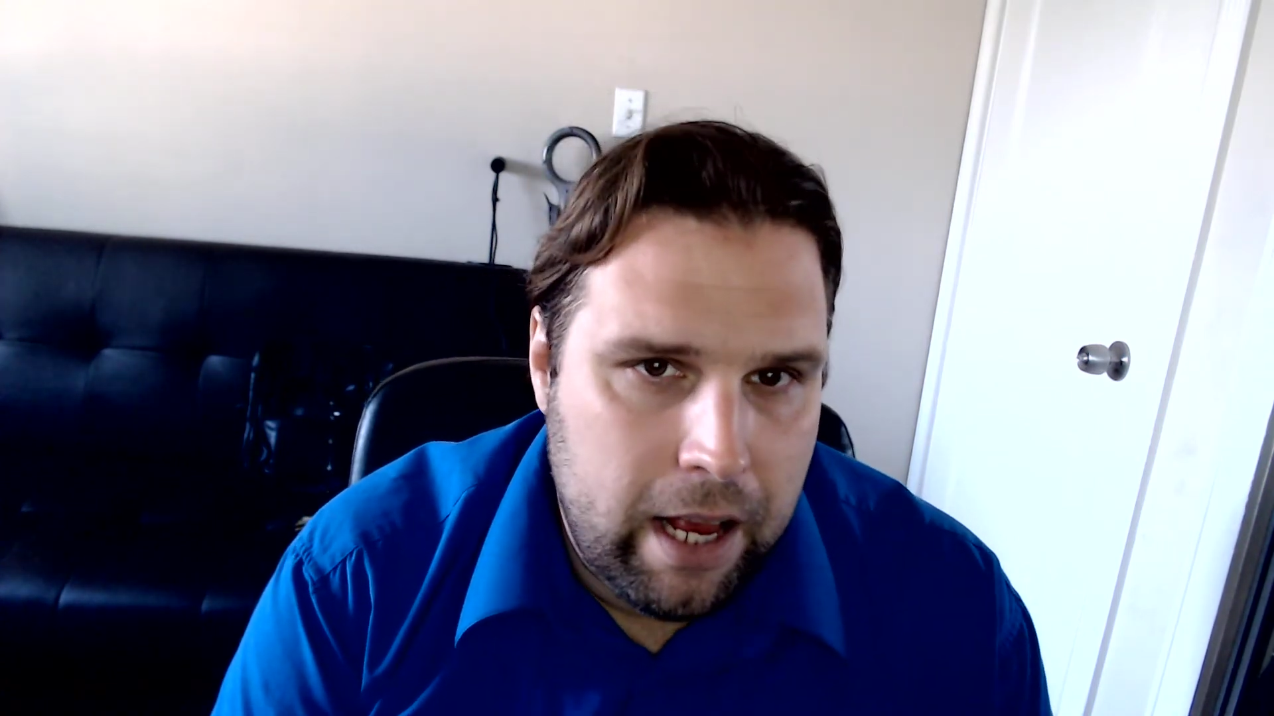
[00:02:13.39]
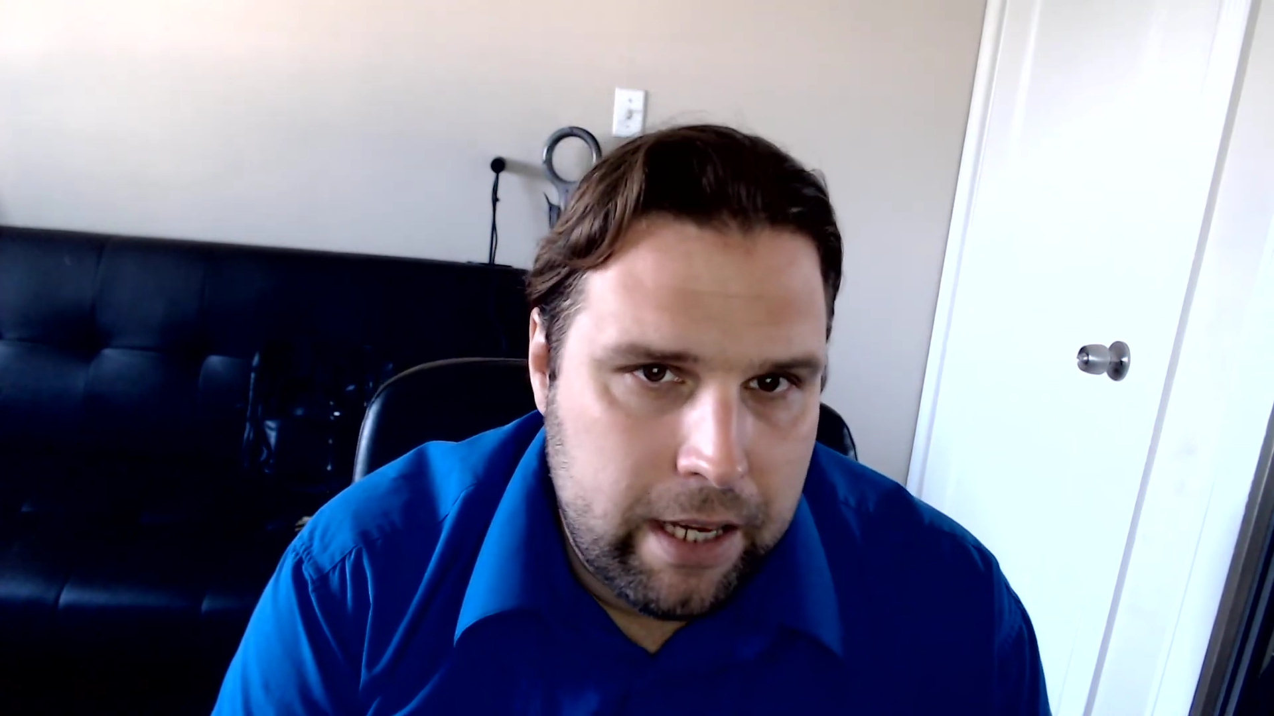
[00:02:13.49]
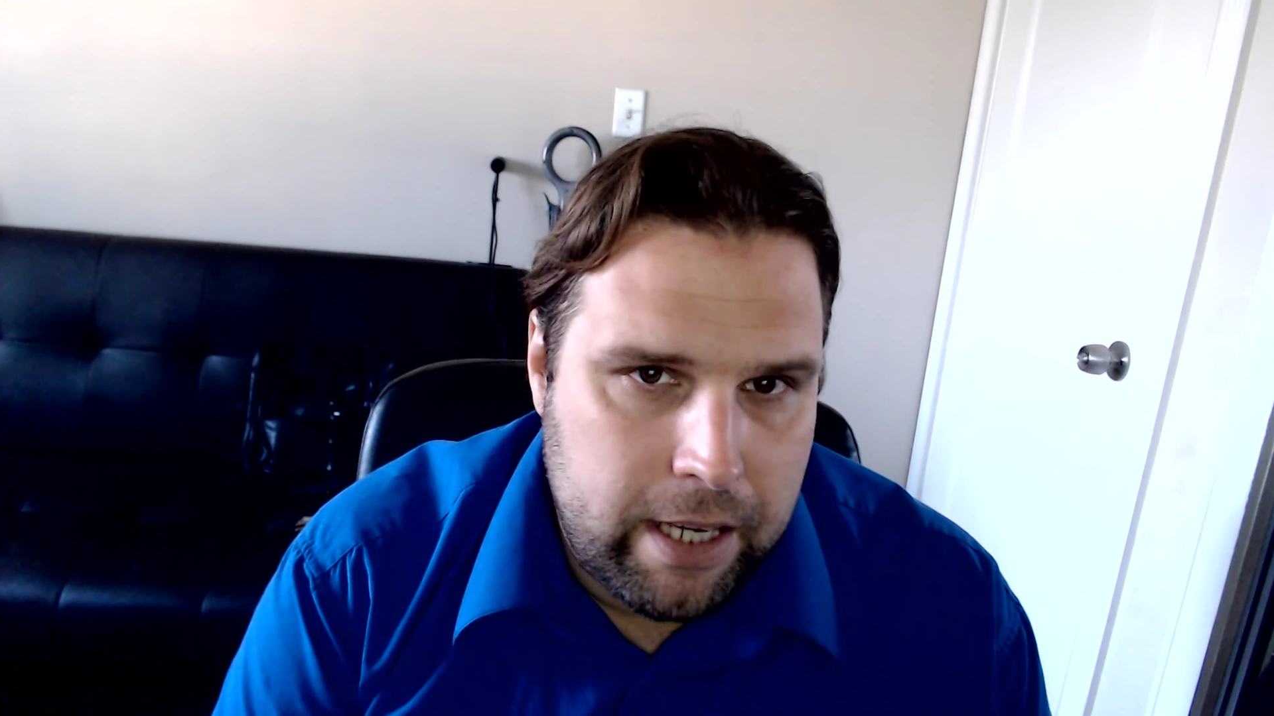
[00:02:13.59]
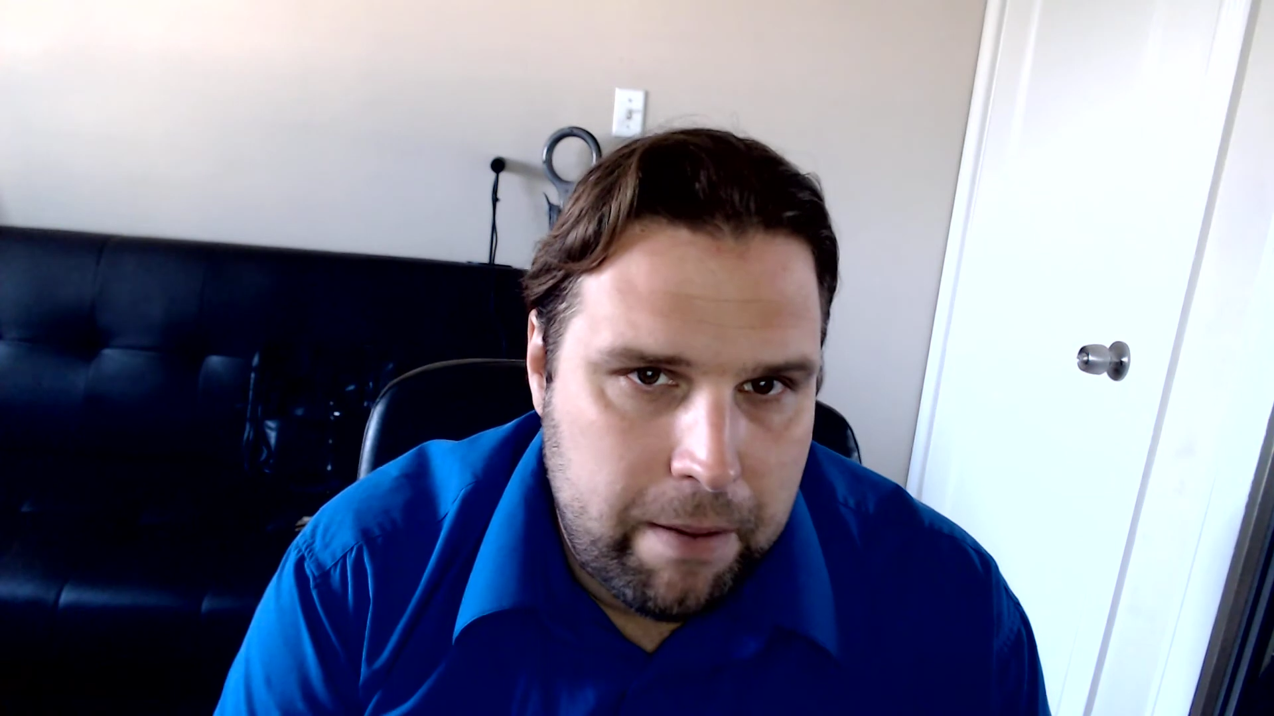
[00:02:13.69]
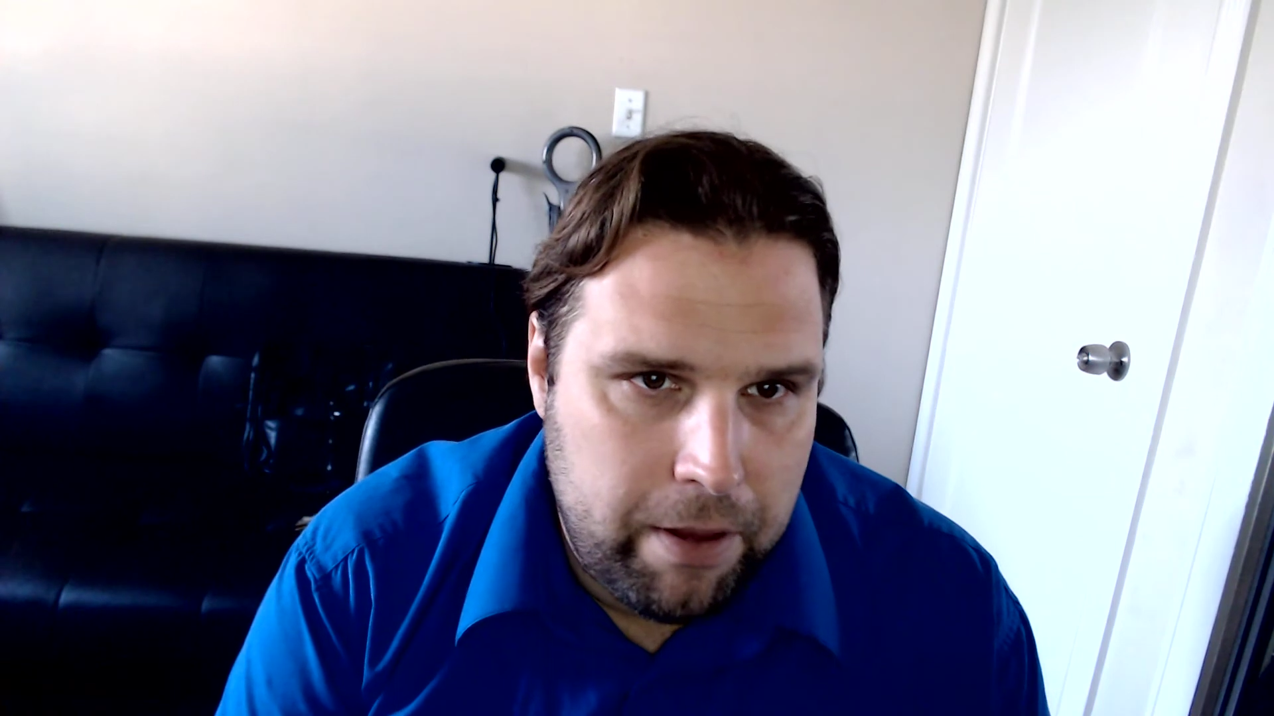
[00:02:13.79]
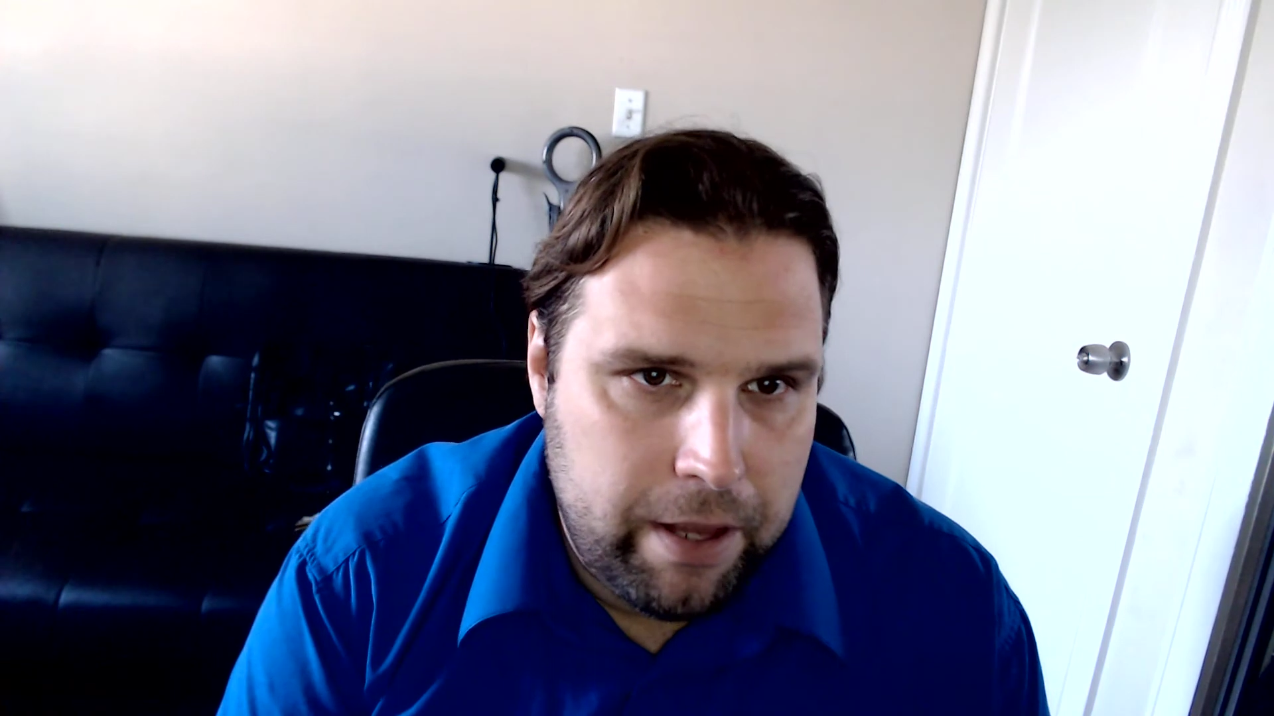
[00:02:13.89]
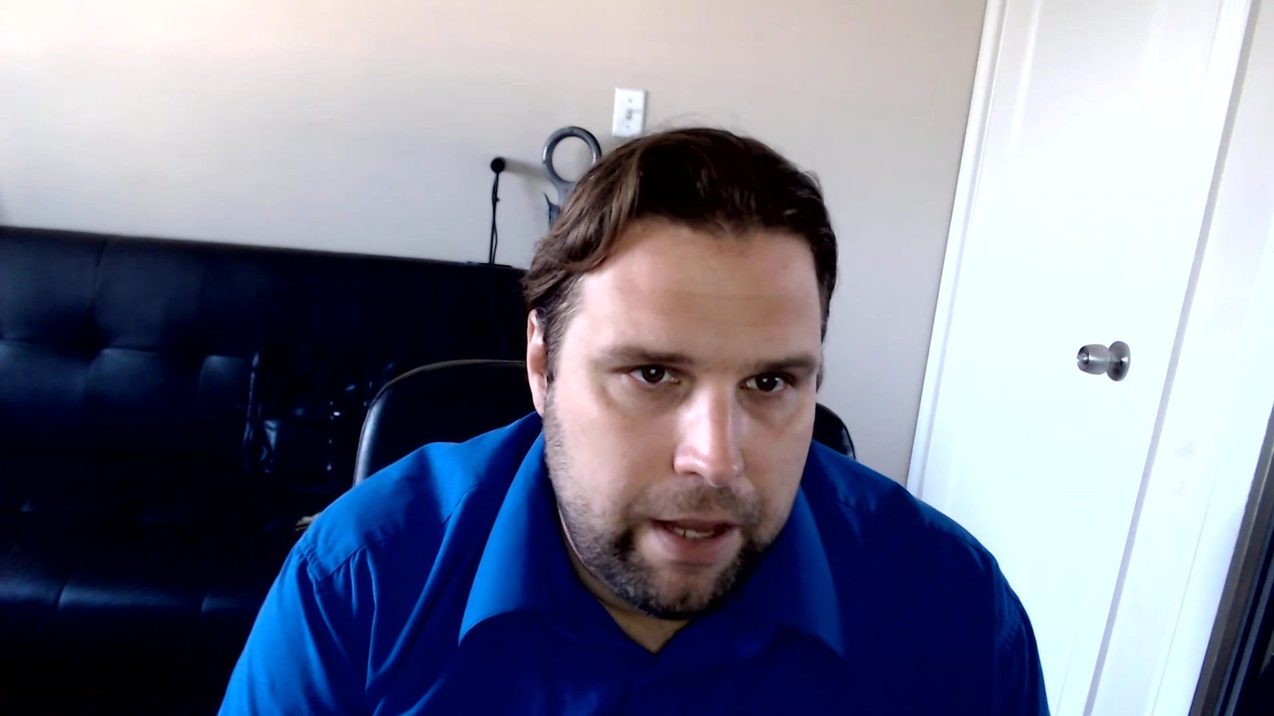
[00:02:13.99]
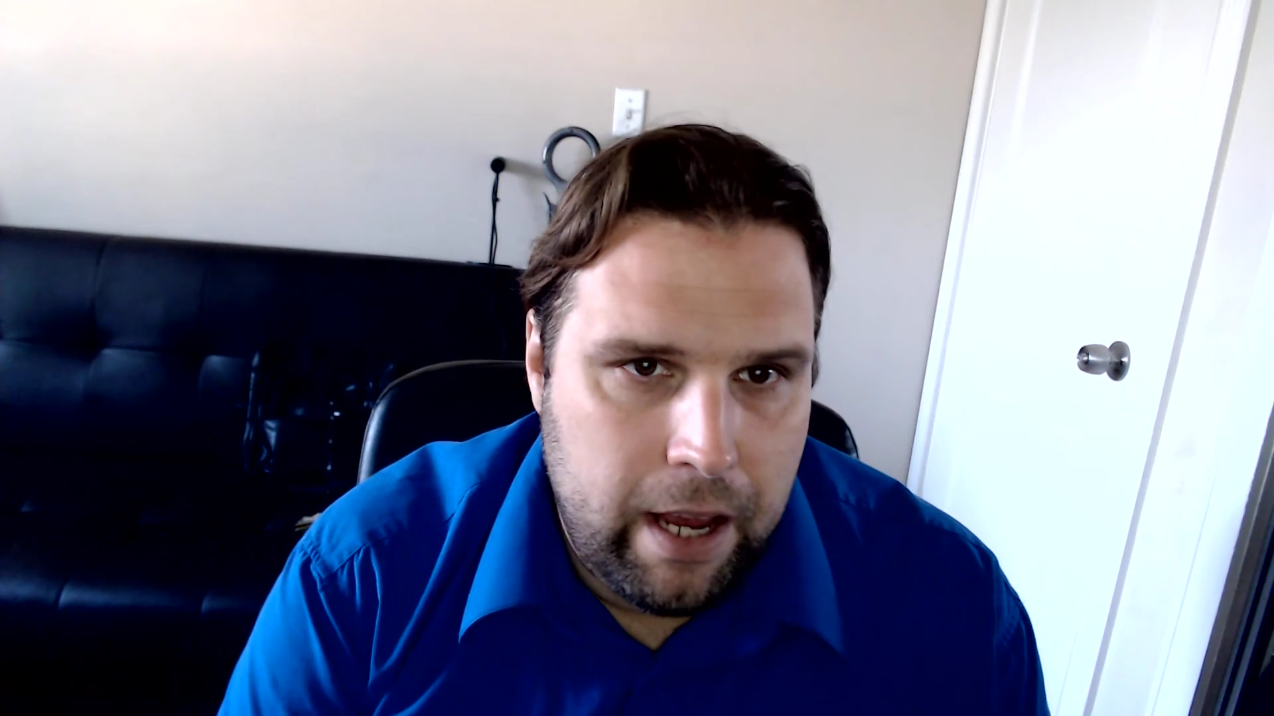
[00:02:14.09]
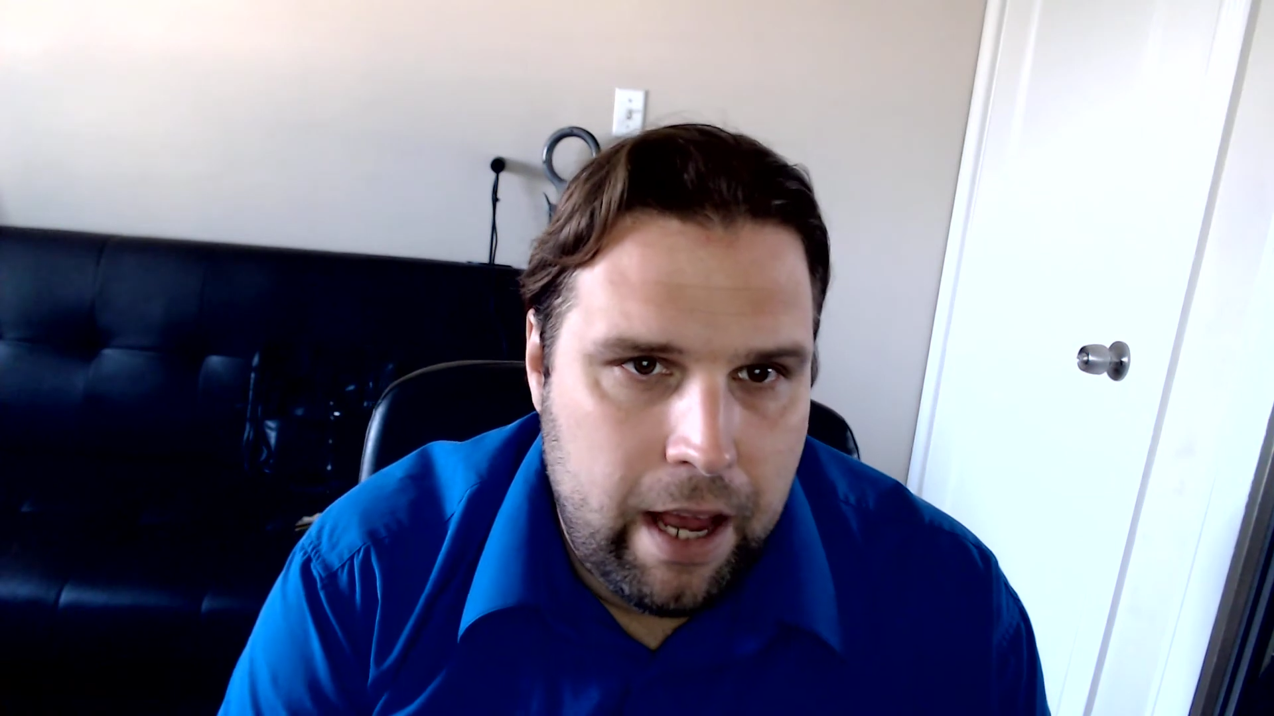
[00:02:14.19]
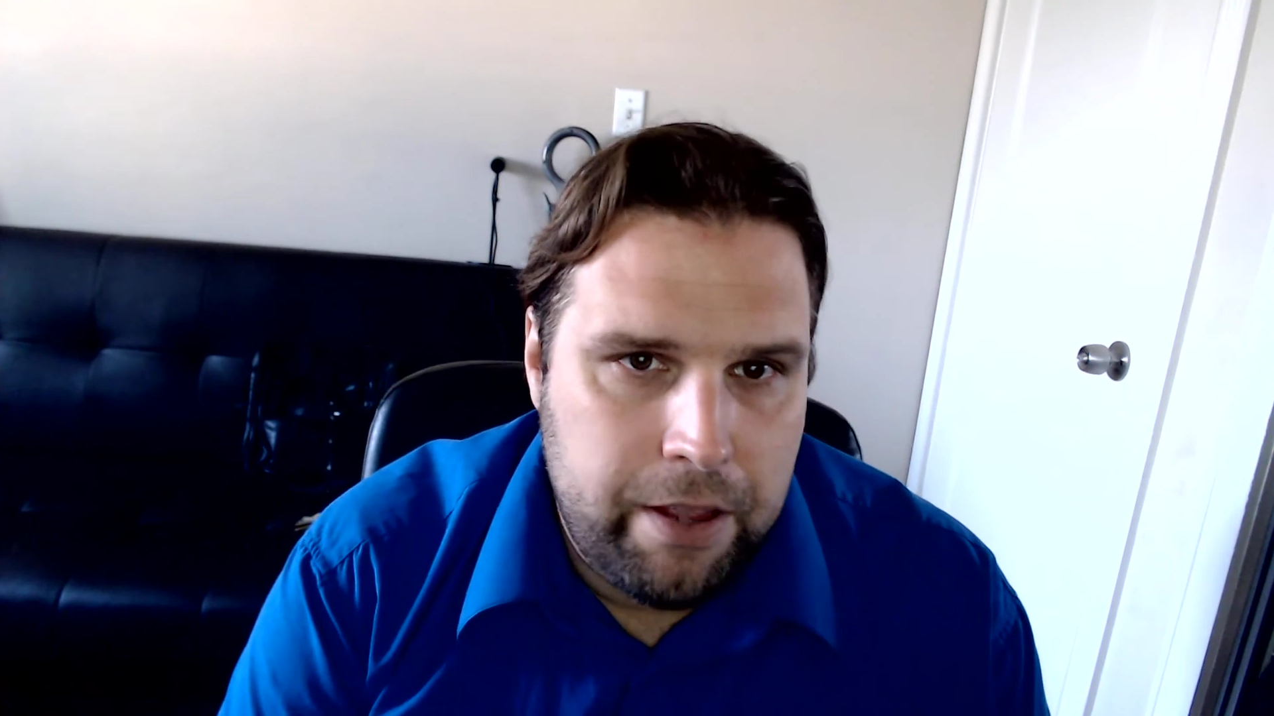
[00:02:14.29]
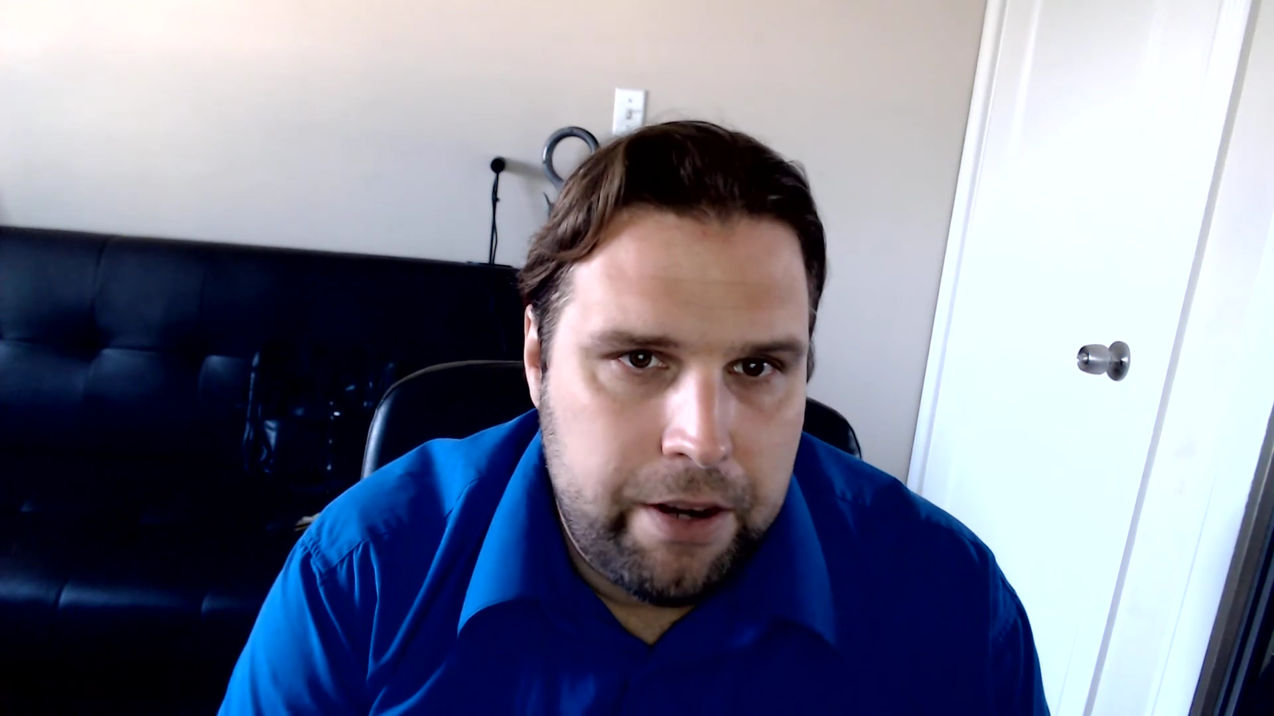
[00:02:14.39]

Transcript: some of the